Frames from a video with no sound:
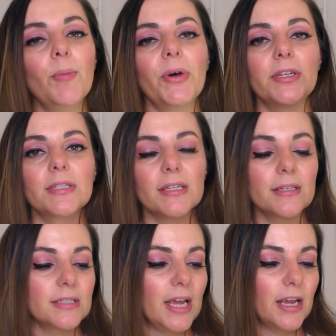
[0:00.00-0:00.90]
but it
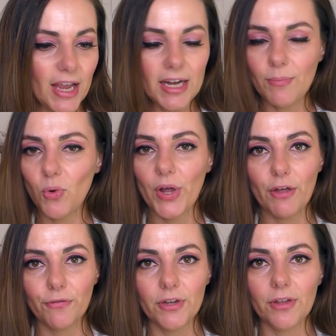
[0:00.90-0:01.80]
doesn't take any more
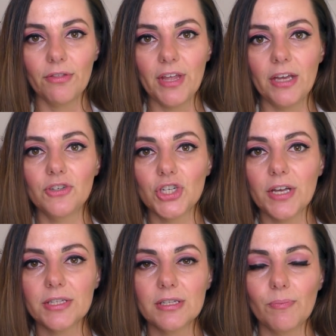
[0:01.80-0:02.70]
effort than
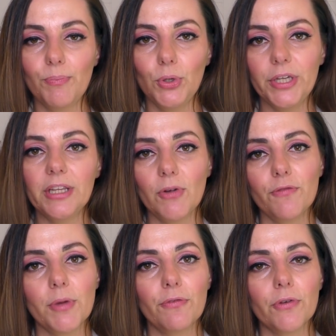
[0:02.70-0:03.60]
just pulling them
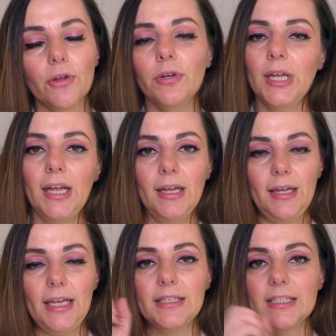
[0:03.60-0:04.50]
off my phone and